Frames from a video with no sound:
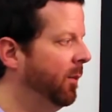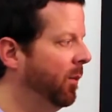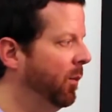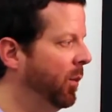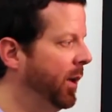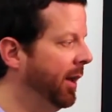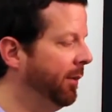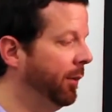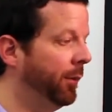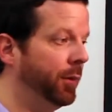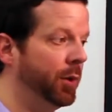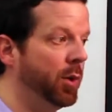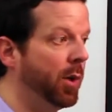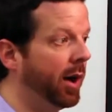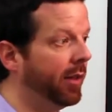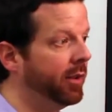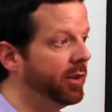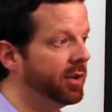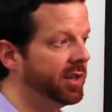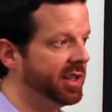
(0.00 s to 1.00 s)
We have a few
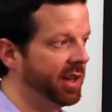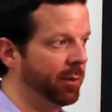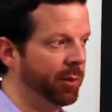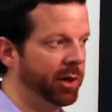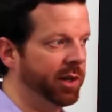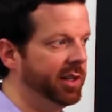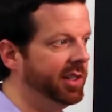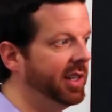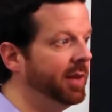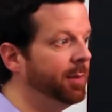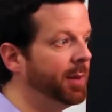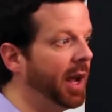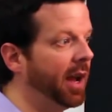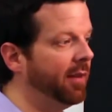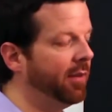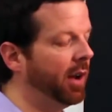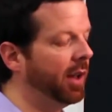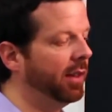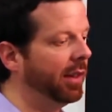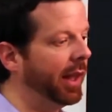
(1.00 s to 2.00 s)
others that we're going to deep
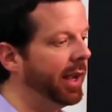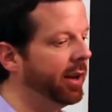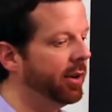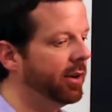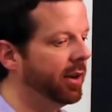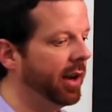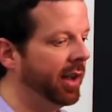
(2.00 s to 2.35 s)
dive on later,